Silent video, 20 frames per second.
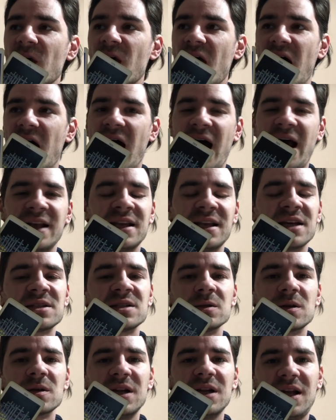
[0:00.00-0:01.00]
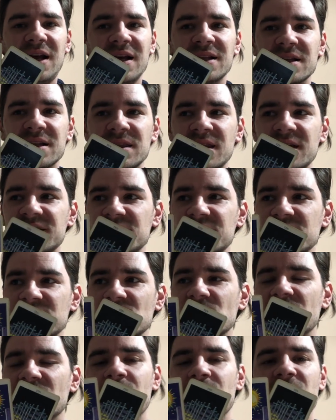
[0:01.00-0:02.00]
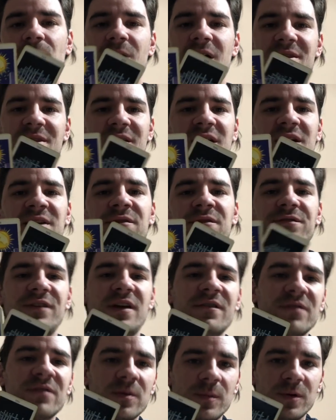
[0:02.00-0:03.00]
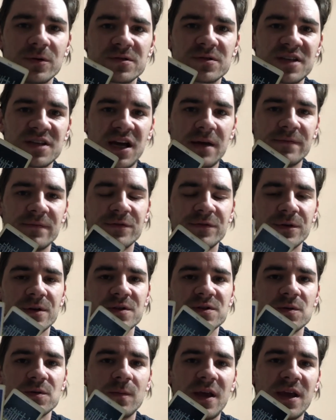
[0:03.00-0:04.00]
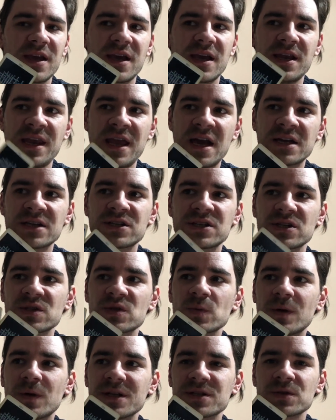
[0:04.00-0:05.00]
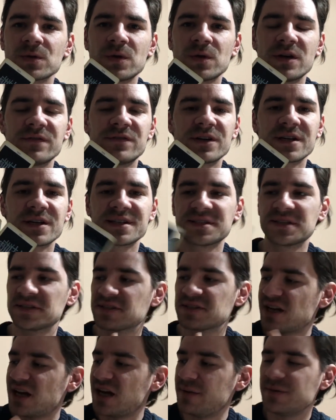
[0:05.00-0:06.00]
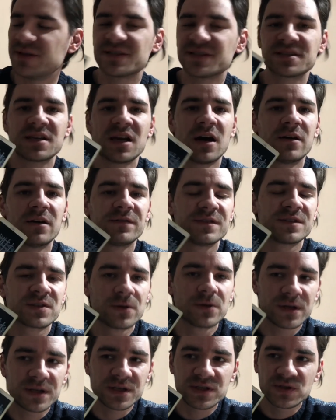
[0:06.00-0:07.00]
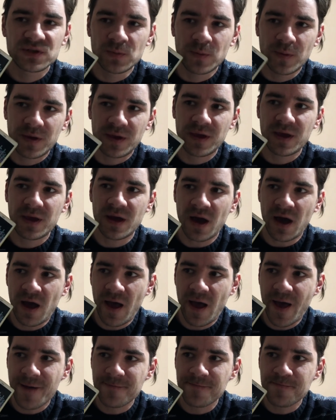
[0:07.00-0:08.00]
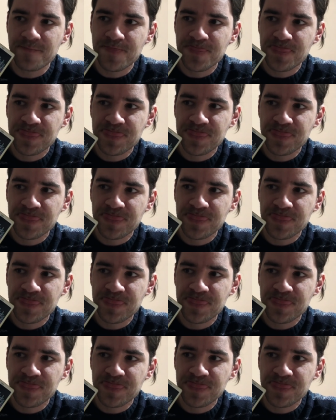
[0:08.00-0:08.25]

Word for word: Uh, it does look like that this is going to be a rather unfavorable time for you to make any actions whatsoever because the time itself is going to be... Um,